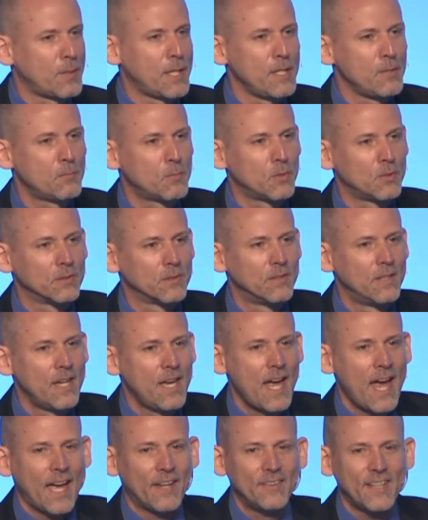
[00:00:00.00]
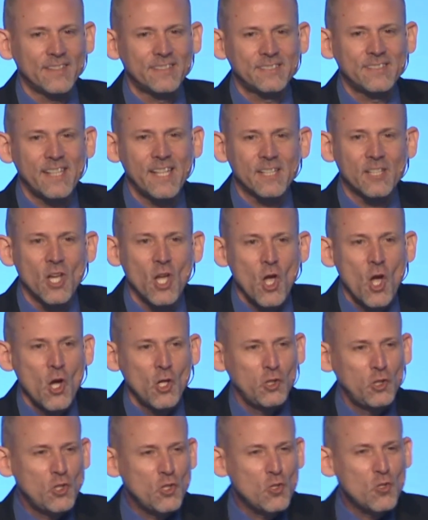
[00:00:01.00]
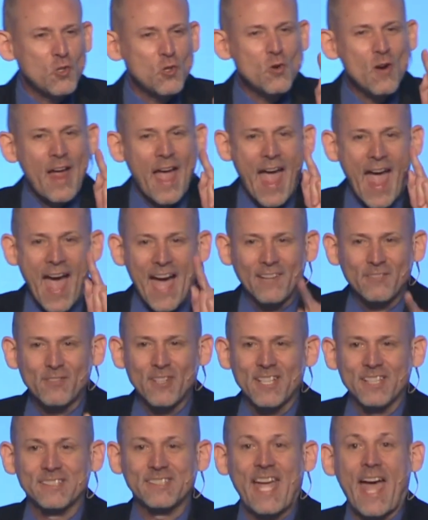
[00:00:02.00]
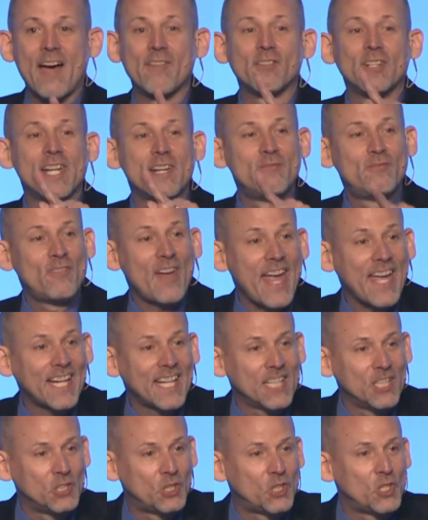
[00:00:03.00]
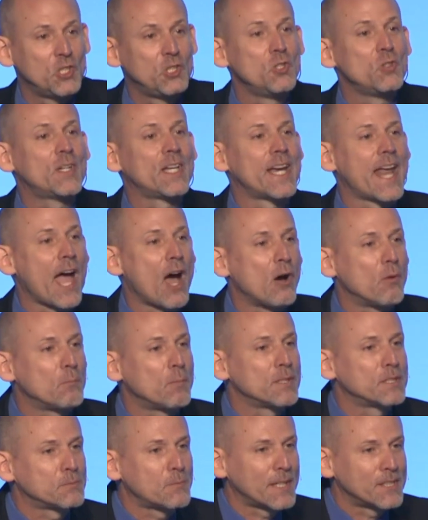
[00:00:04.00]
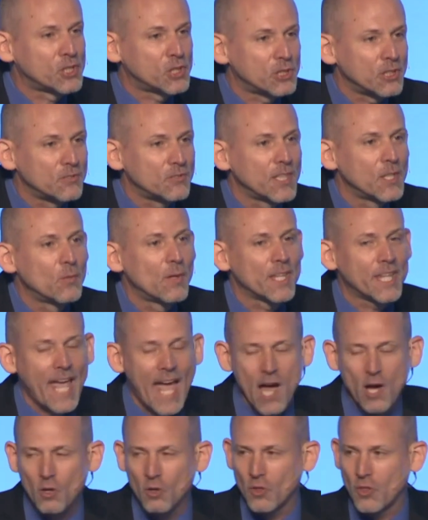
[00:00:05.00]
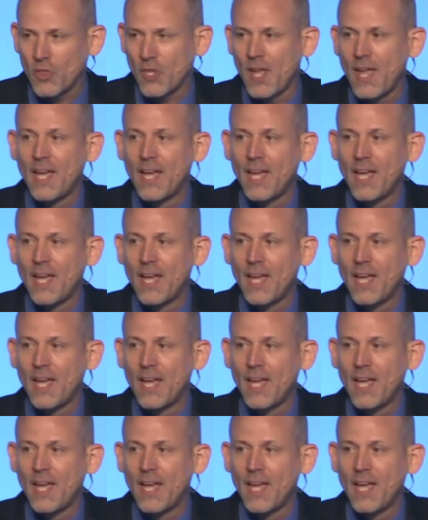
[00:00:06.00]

people? And they said, you Adventists have an advantage. You can help us by serving with health.